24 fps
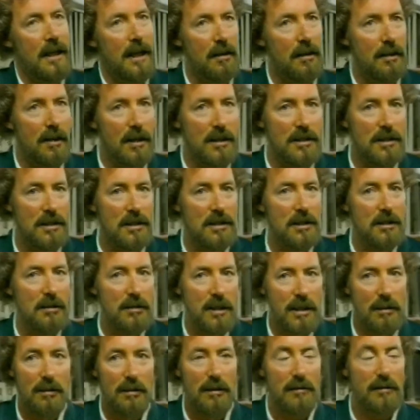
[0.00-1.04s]
Now, it's
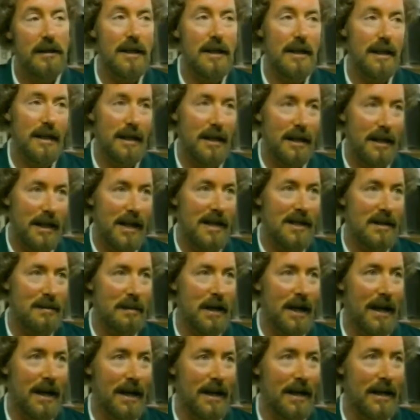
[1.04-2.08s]
true he will feel
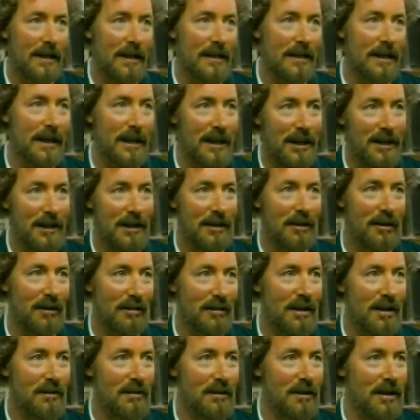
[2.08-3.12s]
less pain than he
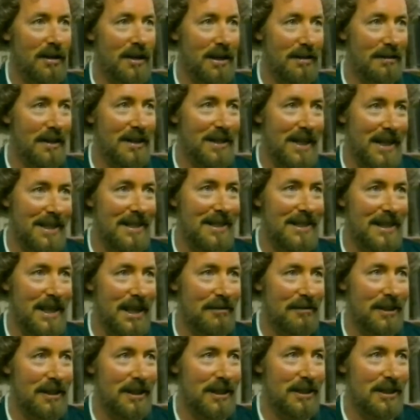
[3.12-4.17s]
normally would. I mean, that is
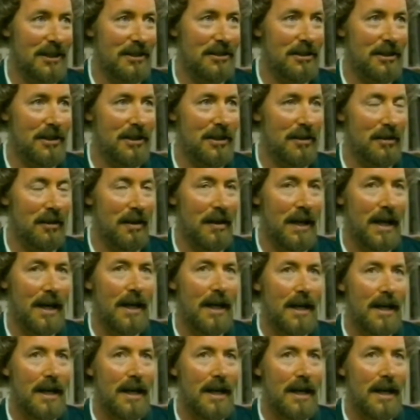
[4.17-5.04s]
definitely true.